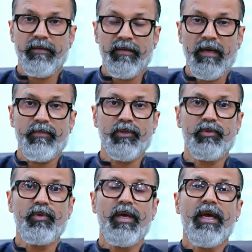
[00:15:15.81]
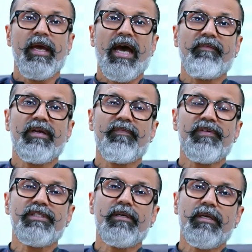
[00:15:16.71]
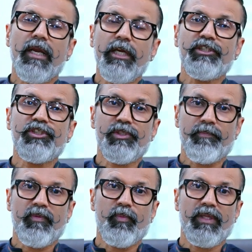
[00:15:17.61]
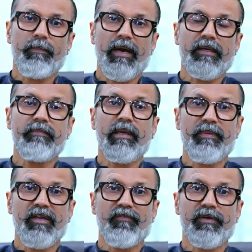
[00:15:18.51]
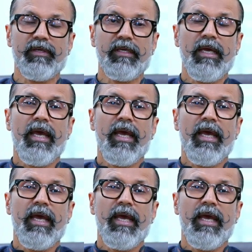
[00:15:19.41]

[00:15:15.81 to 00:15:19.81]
Number two, having a physical relationship with a partner may be difficult.